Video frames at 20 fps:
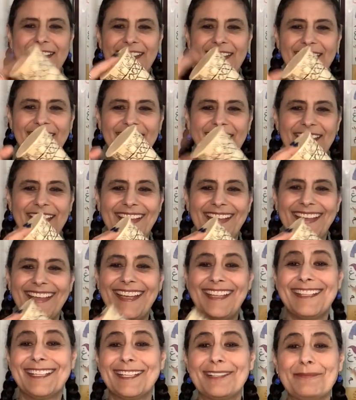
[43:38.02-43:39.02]

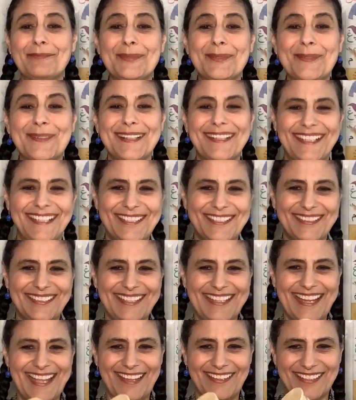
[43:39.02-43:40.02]
a darbuka to
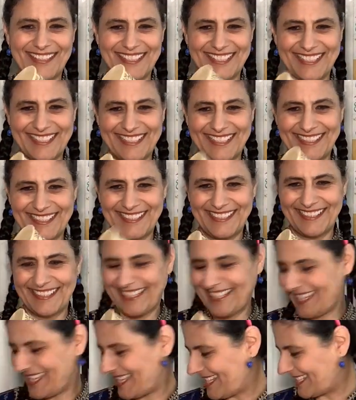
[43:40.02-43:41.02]
announce
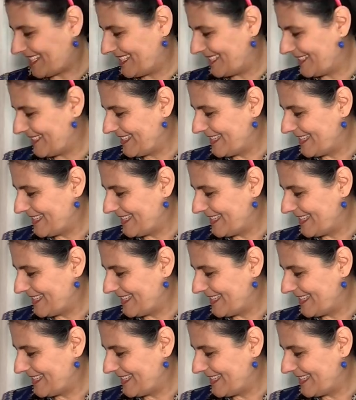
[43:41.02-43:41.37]
Eid.